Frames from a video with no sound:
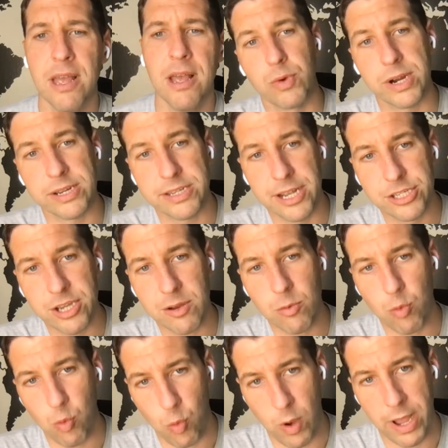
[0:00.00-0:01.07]
We're going to touch
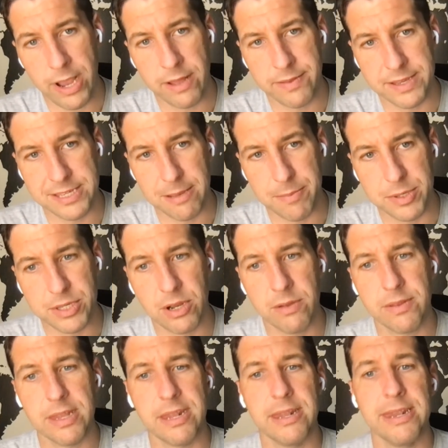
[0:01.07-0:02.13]
on why on this episode.
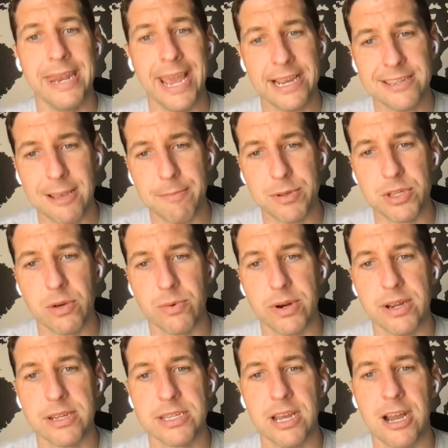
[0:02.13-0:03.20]
In the next episode, we're
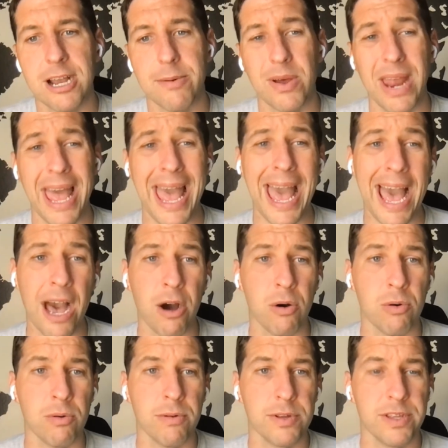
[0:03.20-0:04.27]
going to talk about
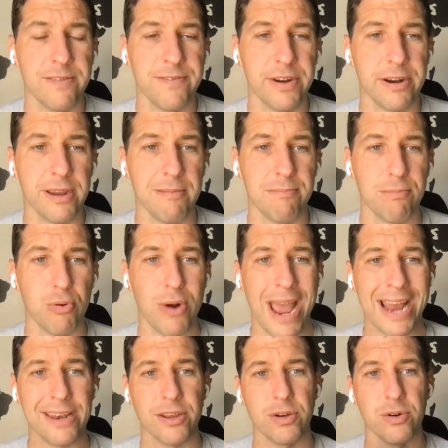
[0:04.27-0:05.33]
how. So the very
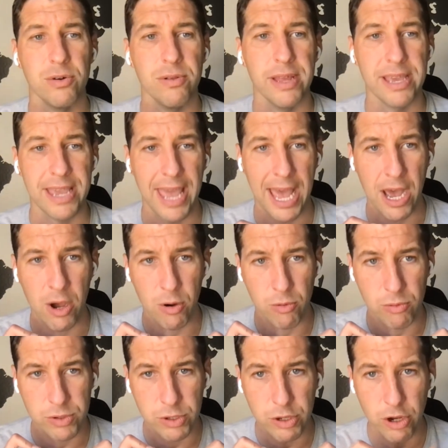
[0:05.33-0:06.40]
practical,
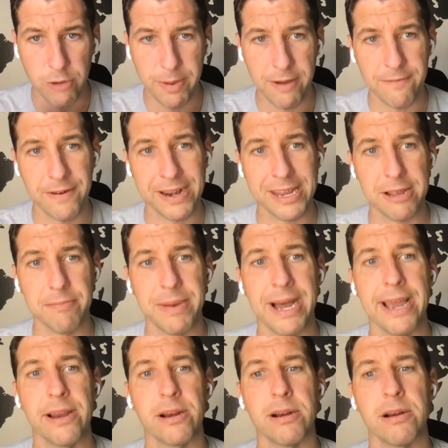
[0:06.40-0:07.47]
how you go about finding a
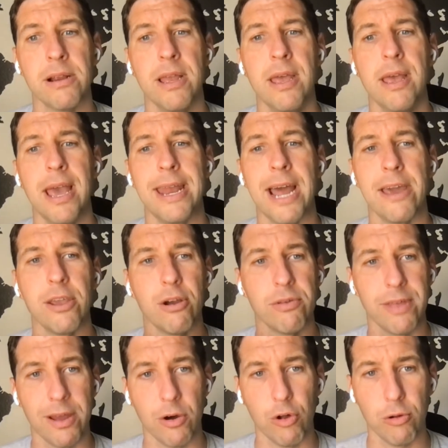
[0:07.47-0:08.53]
buyer and how you go
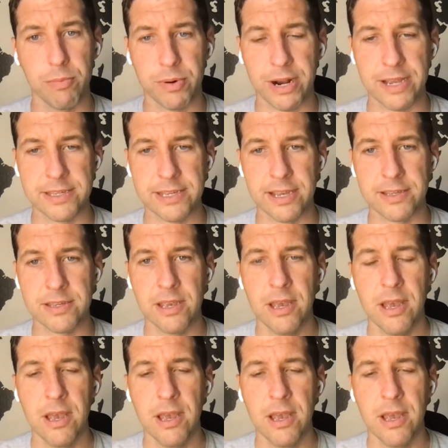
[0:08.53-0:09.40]
through that whole process.